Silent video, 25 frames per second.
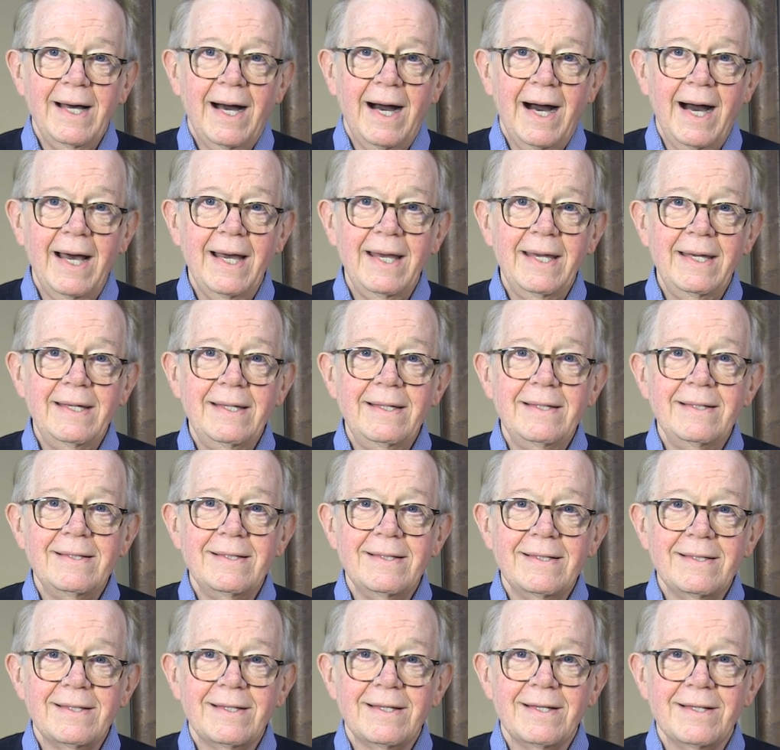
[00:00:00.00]
I
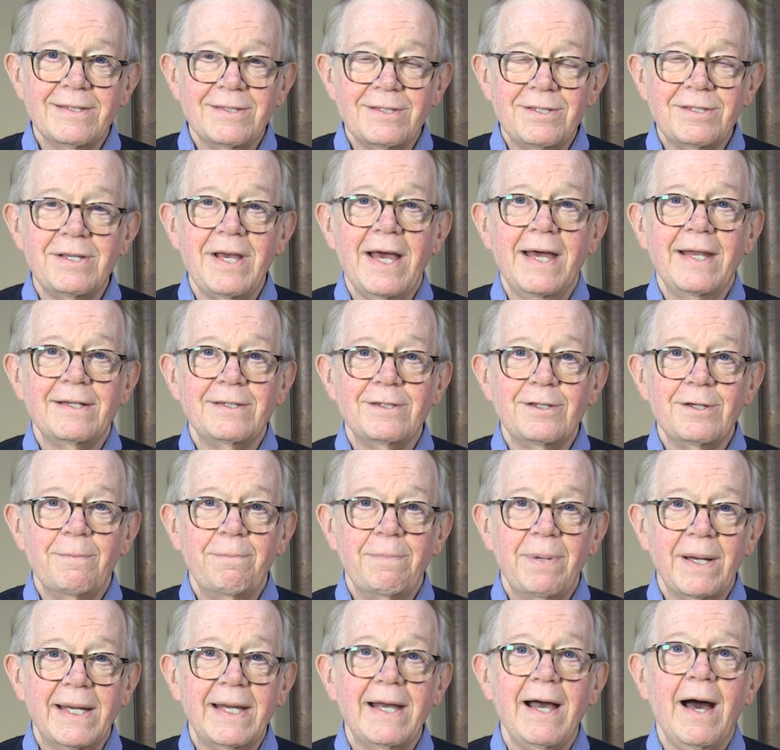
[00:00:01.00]
consent to
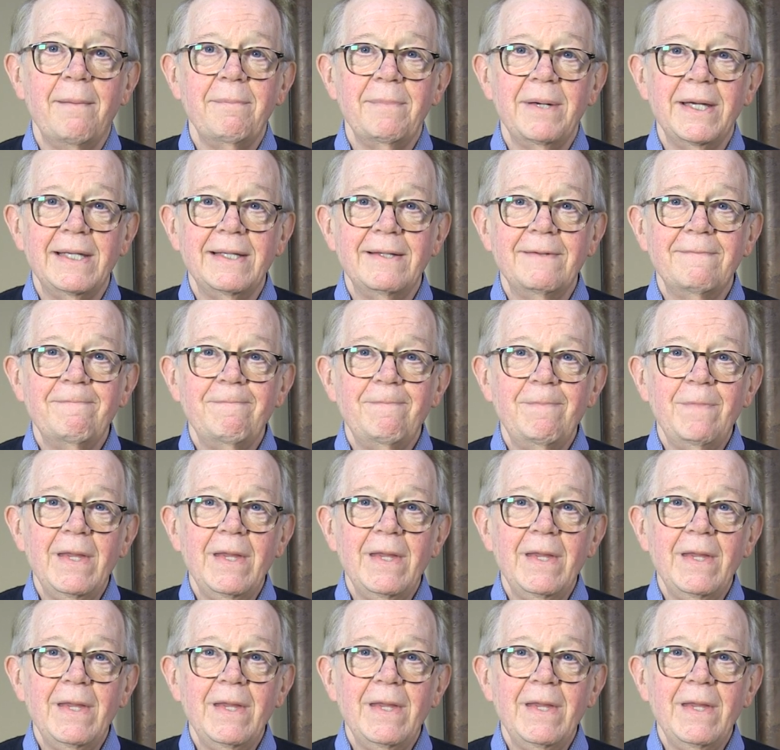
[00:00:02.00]
becoming